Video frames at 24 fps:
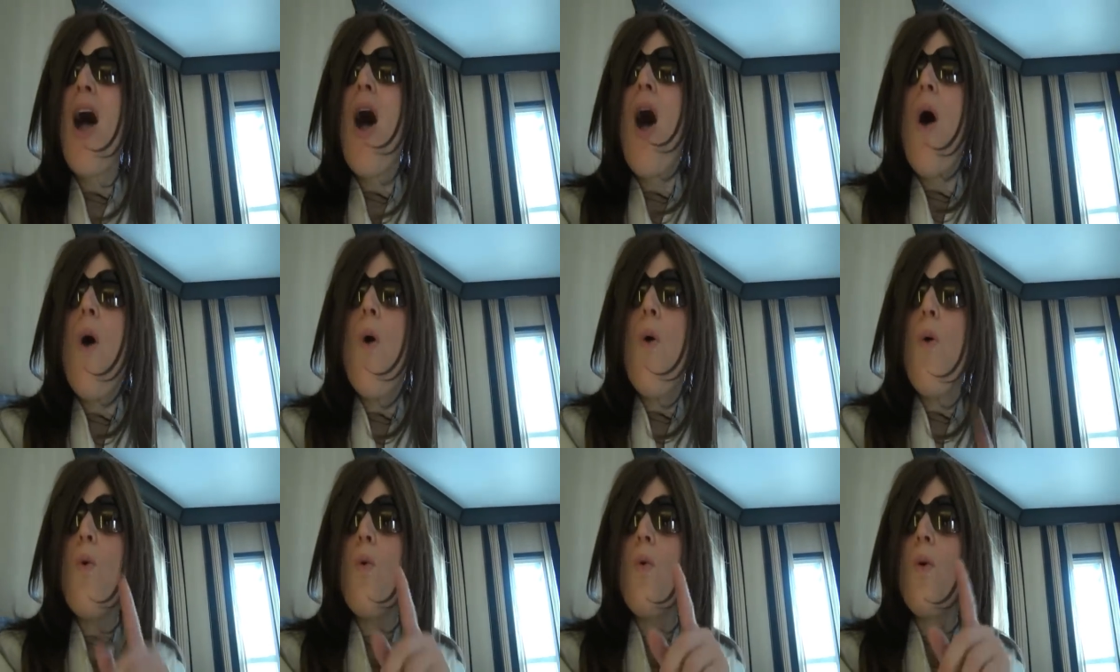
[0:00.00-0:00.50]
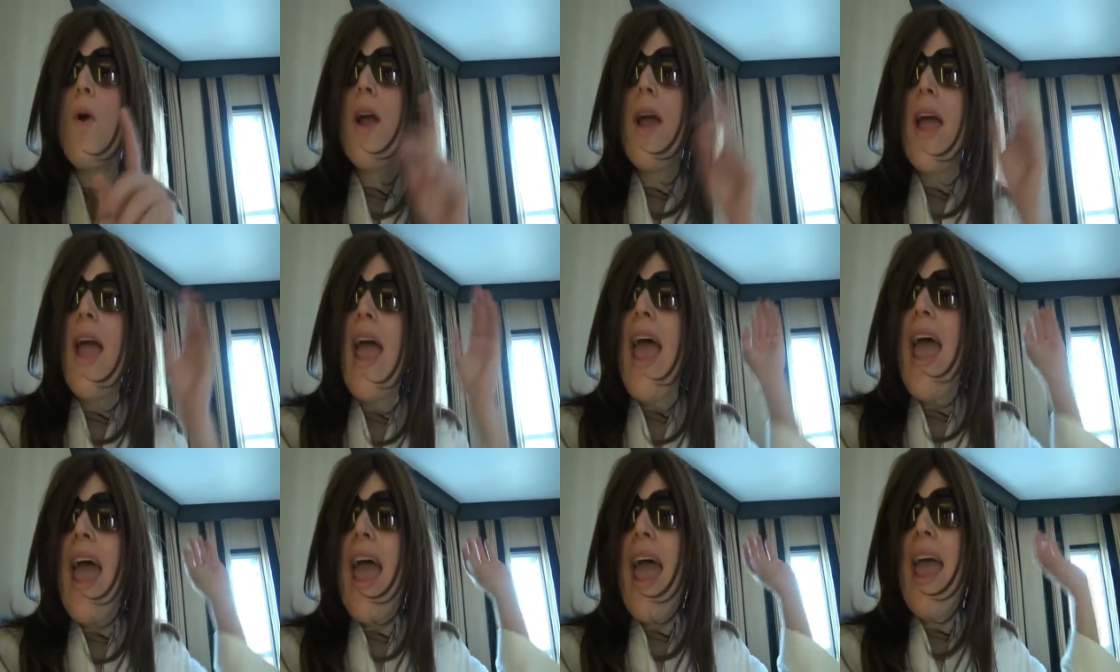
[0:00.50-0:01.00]
Oh,
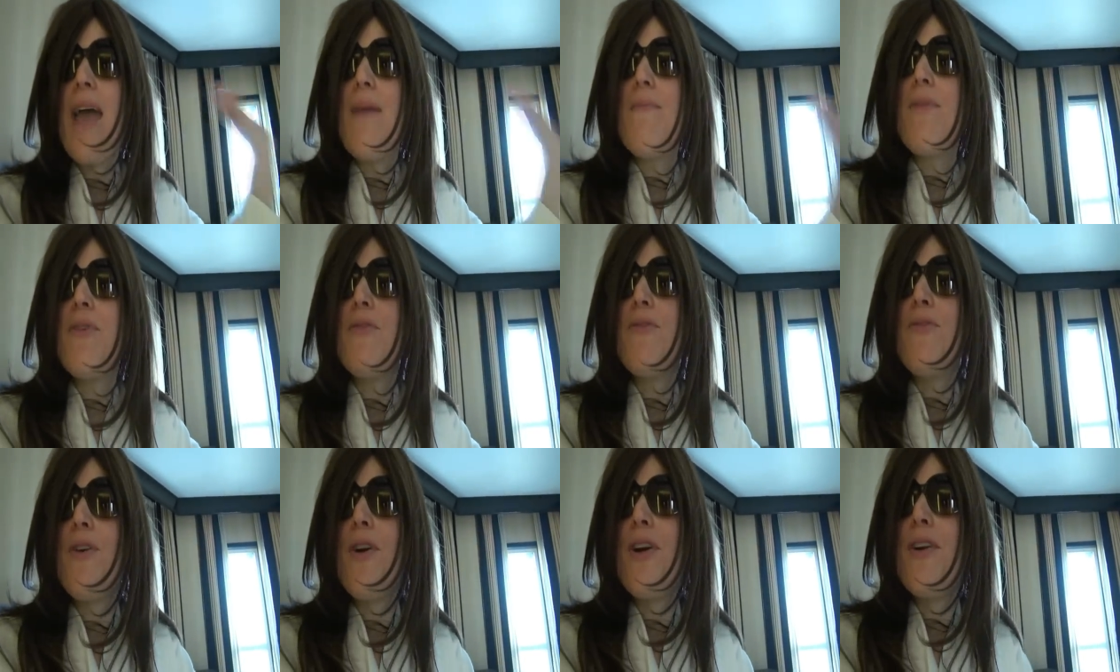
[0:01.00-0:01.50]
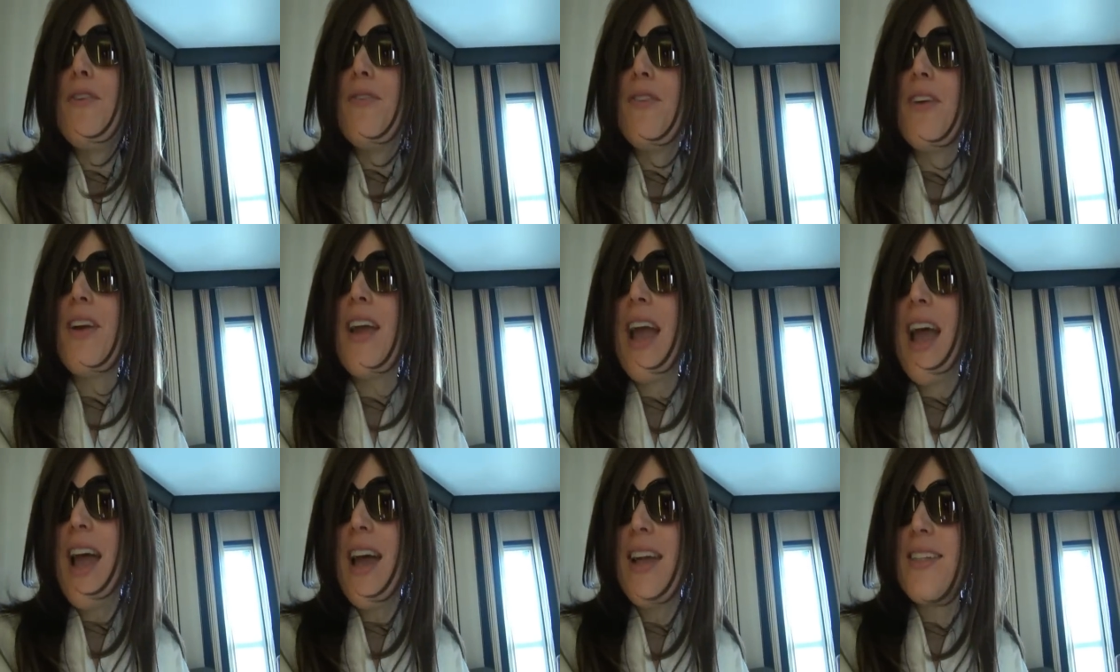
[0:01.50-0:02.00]
and before I
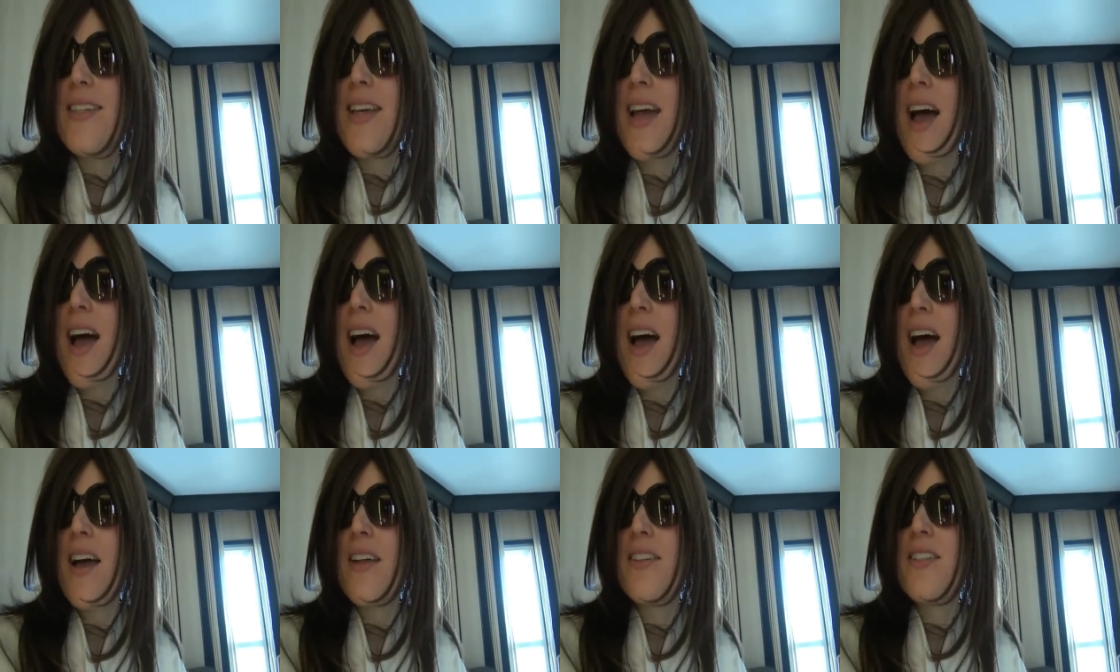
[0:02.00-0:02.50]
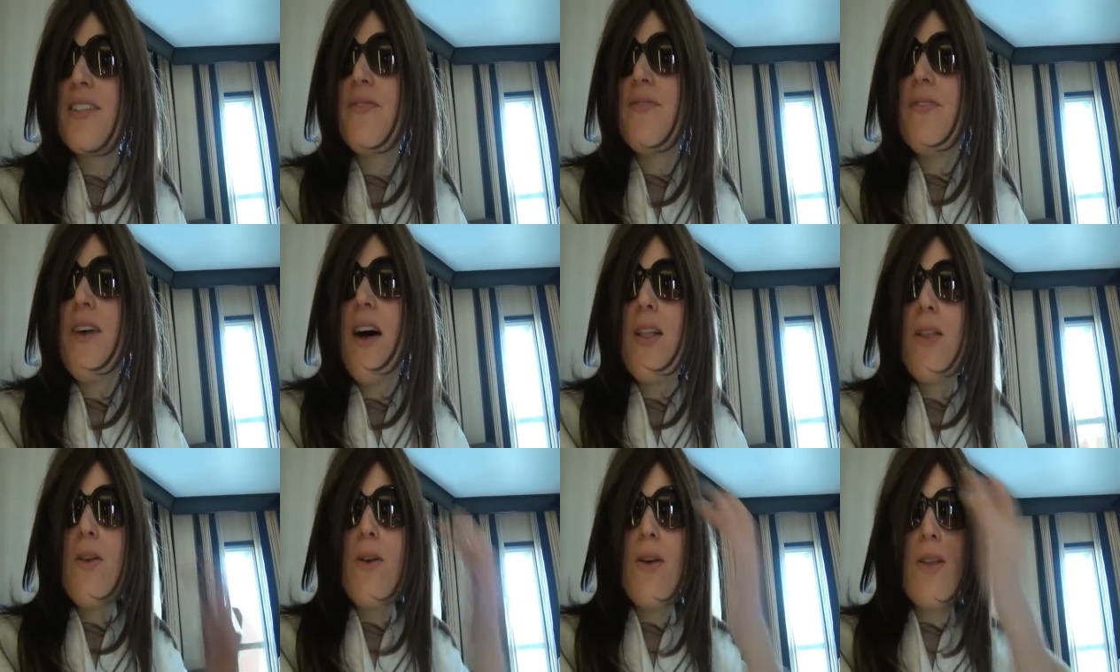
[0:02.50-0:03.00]
forget, uh, to
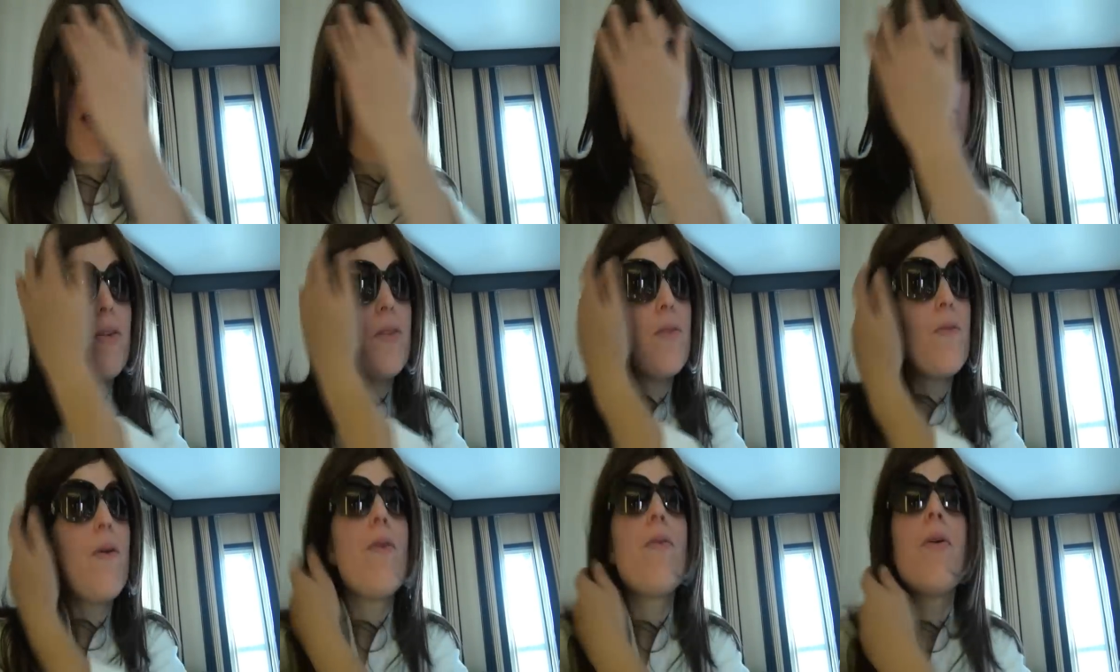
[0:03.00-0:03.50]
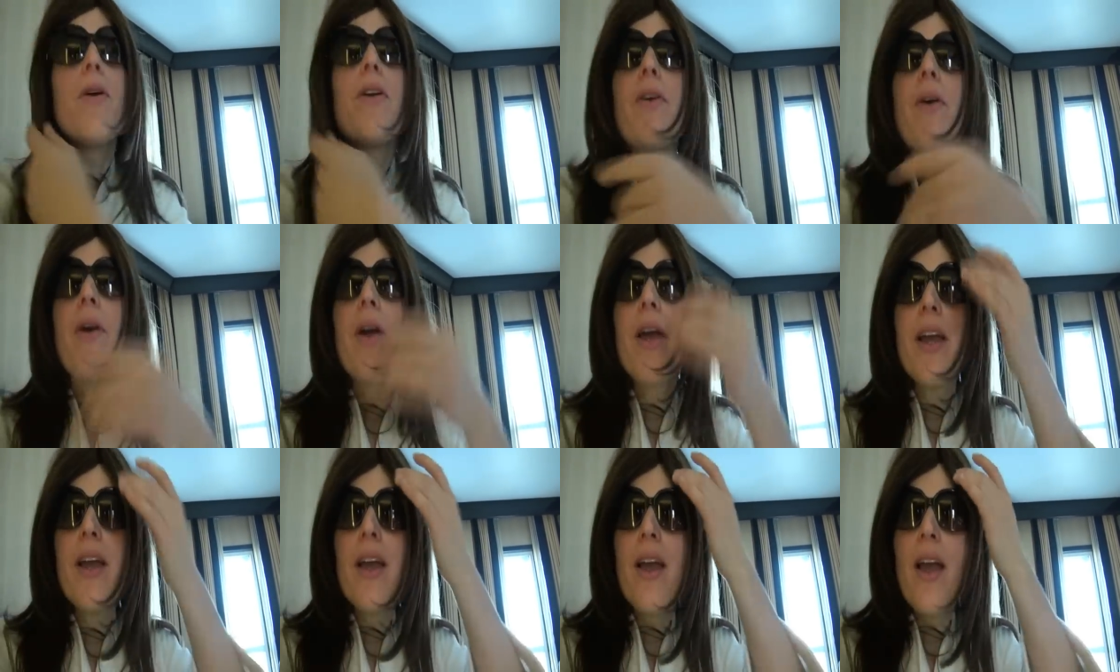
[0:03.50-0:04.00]
follow along with what we're
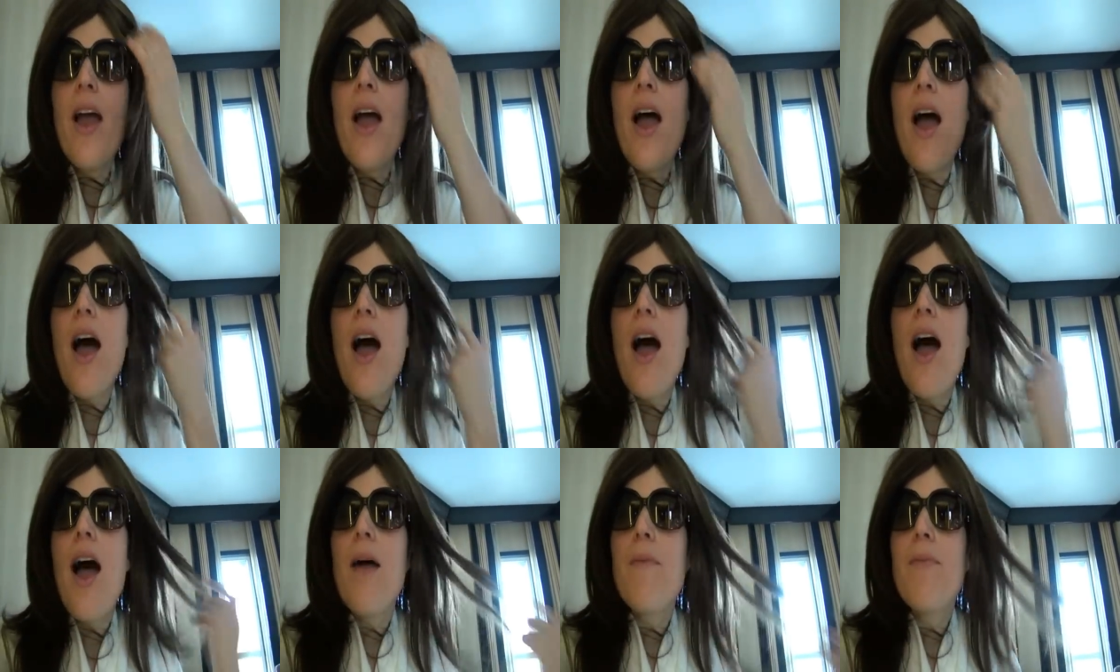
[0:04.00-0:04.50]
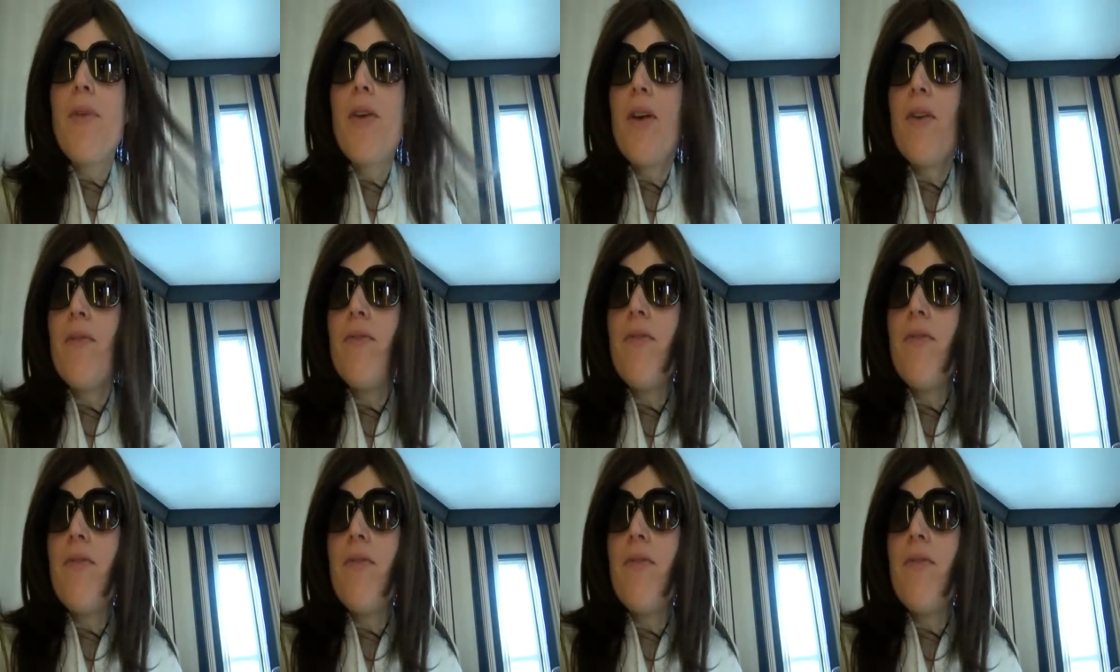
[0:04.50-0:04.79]
doing, um, you can